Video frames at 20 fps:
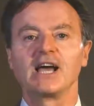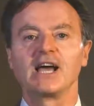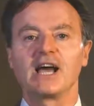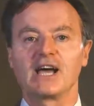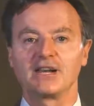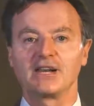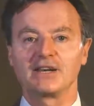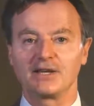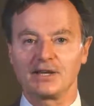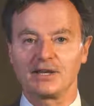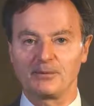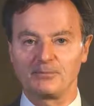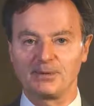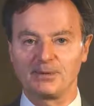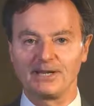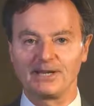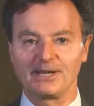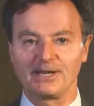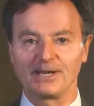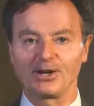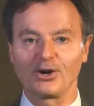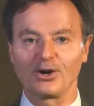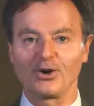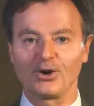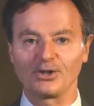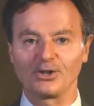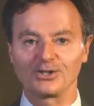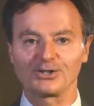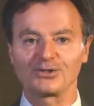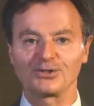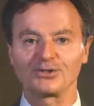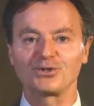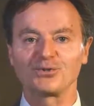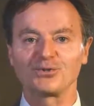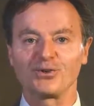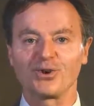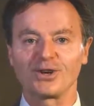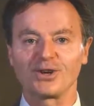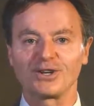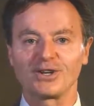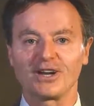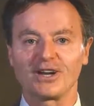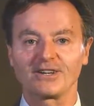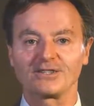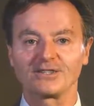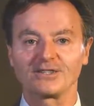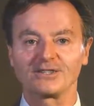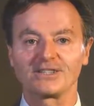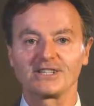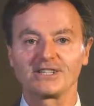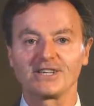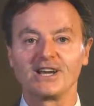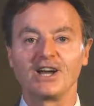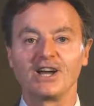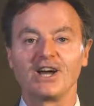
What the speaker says: and appealing also to our doctors.